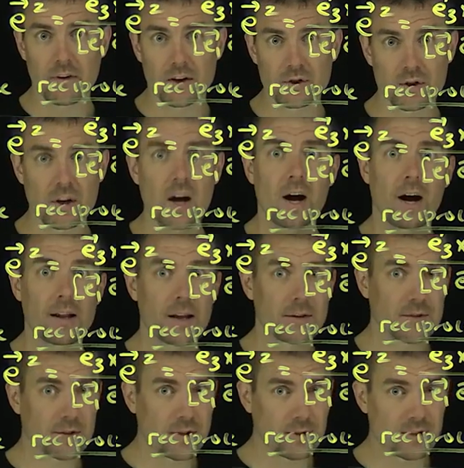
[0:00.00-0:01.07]
convention
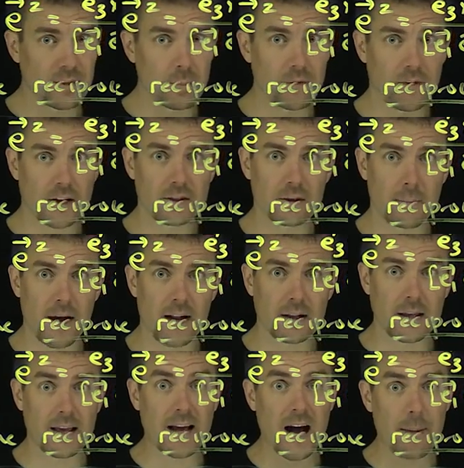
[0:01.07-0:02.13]
allows us to simplify
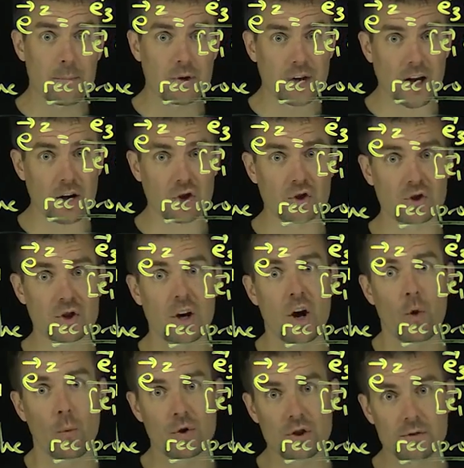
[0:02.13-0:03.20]
dramatically computations
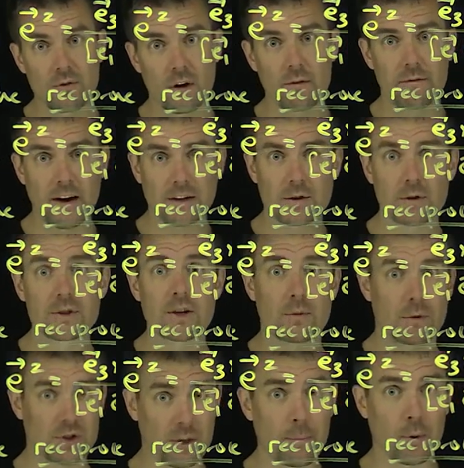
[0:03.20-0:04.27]
which involve vectors
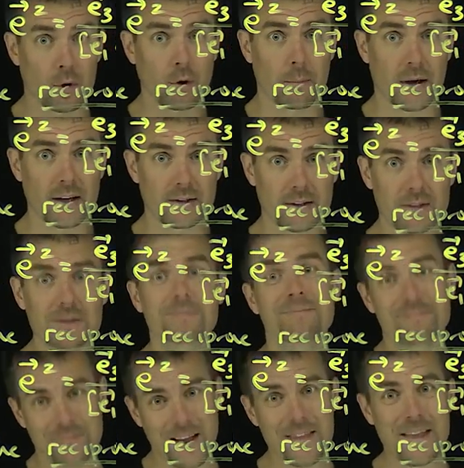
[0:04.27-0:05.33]
and reciprocal bases.
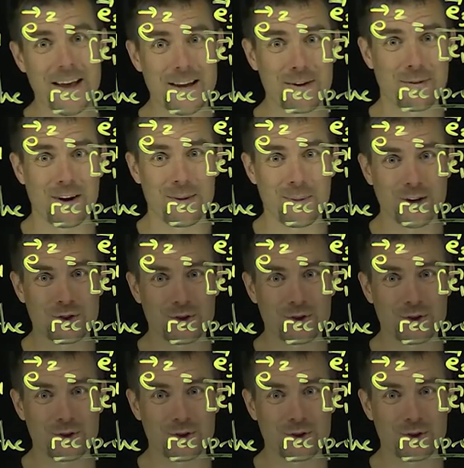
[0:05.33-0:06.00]
Thank you very